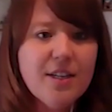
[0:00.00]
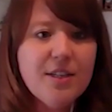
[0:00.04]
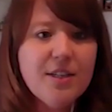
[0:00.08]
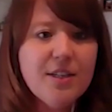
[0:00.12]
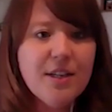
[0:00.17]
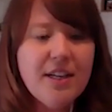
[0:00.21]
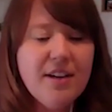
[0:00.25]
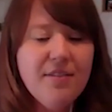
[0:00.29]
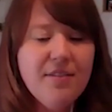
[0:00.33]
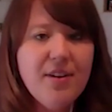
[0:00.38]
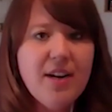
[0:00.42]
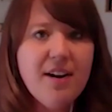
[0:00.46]

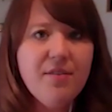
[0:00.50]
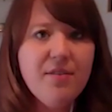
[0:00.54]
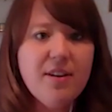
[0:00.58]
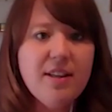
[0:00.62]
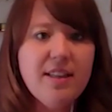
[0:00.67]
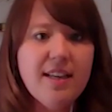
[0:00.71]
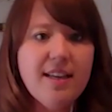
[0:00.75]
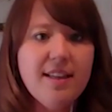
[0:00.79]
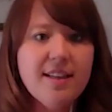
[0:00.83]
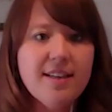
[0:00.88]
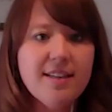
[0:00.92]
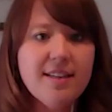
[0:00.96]
So given
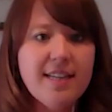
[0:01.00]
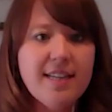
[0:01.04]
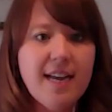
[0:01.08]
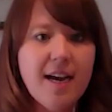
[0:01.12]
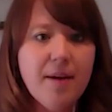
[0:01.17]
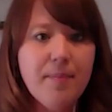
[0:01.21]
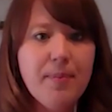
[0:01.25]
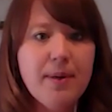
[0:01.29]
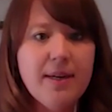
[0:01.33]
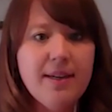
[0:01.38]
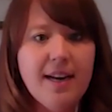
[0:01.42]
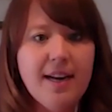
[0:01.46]
everything that's
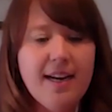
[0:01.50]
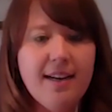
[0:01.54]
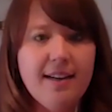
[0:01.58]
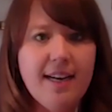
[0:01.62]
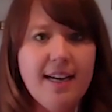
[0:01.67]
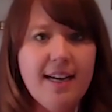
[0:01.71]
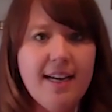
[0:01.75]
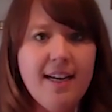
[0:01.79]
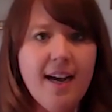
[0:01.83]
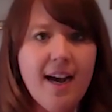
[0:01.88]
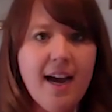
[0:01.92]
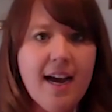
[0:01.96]
happened
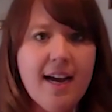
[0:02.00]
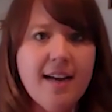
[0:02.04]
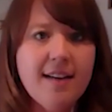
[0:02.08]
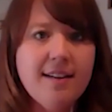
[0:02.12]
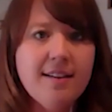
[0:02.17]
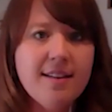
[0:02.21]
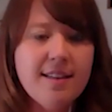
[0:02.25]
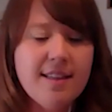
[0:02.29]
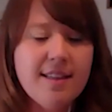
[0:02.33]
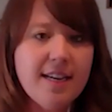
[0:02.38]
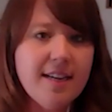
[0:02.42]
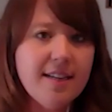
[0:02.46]
lately
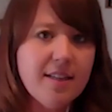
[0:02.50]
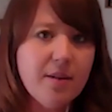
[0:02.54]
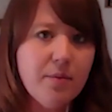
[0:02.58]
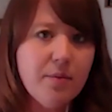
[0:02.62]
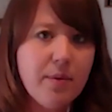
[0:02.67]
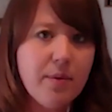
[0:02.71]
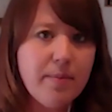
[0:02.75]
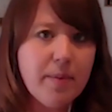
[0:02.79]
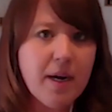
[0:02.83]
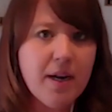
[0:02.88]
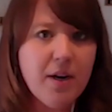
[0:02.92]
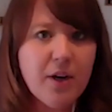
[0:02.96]
and things that we
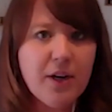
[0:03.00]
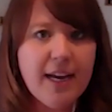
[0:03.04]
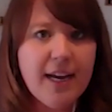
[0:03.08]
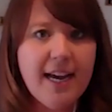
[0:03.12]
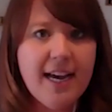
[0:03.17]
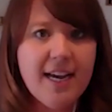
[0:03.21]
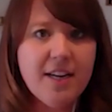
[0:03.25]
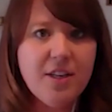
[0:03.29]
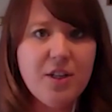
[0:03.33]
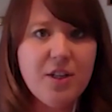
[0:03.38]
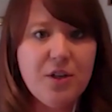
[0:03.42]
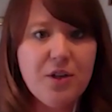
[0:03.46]
might look
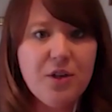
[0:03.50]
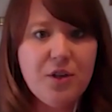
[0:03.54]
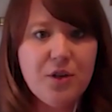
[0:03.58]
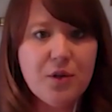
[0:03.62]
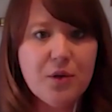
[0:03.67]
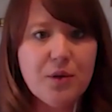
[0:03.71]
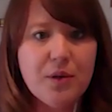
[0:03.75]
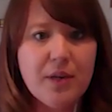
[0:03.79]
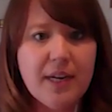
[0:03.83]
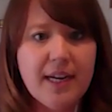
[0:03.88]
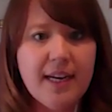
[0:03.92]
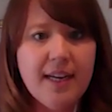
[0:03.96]
ahead to
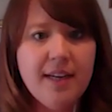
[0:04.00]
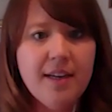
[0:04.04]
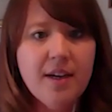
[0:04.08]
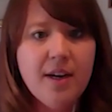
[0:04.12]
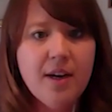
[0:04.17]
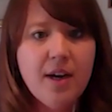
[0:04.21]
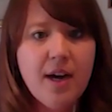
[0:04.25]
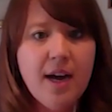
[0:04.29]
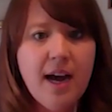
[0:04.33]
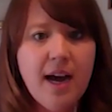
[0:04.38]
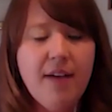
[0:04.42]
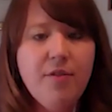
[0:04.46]
shortly,
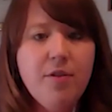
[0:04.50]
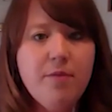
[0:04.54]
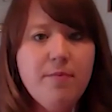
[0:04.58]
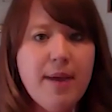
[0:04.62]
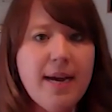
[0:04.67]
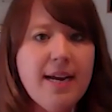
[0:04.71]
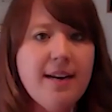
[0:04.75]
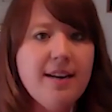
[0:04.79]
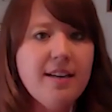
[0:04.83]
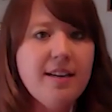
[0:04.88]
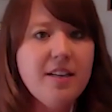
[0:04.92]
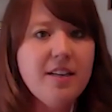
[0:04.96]
have you
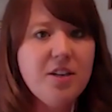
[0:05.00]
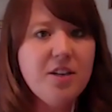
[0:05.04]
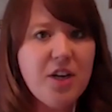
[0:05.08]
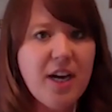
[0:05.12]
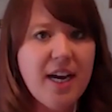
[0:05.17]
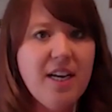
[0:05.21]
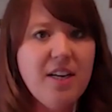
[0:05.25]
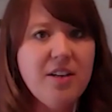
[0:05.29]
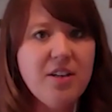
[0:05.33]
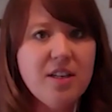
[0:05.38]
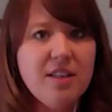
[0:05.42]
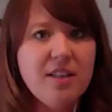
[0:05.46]
made any
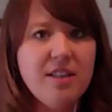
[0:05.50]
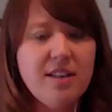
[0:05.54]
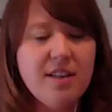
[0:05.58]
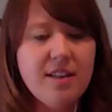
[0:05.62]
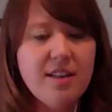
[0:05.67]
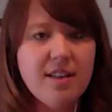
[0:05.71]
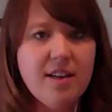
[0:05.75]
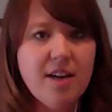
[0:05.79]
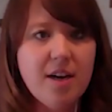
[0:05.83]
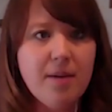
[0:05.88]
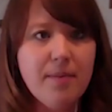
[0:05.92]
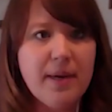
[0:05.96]
changes to
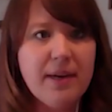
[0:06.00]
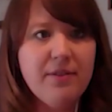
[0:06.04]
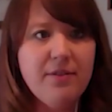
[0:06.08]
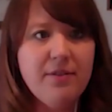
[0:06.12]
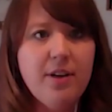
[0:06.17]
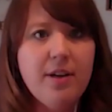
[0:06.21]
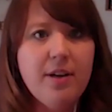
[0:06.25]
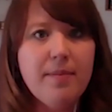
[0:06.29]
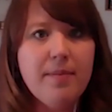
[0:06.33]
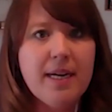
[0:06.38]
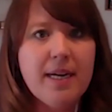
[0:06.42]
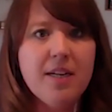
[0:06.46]
the Nutmeg
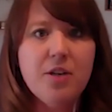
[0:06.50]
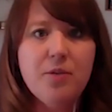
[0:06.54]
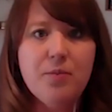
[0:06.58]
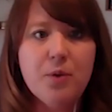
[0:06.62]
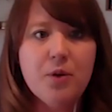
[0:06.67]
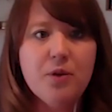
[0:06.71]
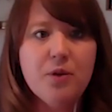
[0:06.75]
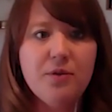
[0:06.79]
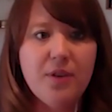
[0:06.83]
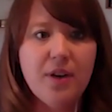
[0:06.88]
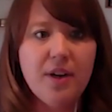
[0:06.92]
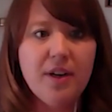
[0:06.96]
fully managed
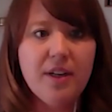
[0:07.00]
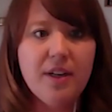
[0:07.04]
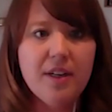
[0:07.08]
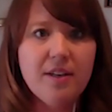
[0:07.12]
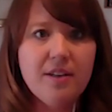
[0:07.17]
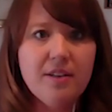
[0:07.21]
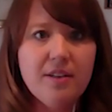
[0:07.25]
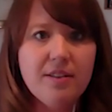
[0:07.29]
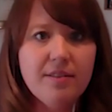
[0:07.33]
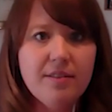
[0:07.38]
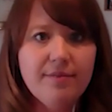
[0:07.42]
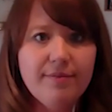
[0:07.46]

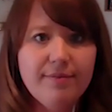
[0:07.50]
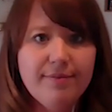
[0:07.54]
portfolios?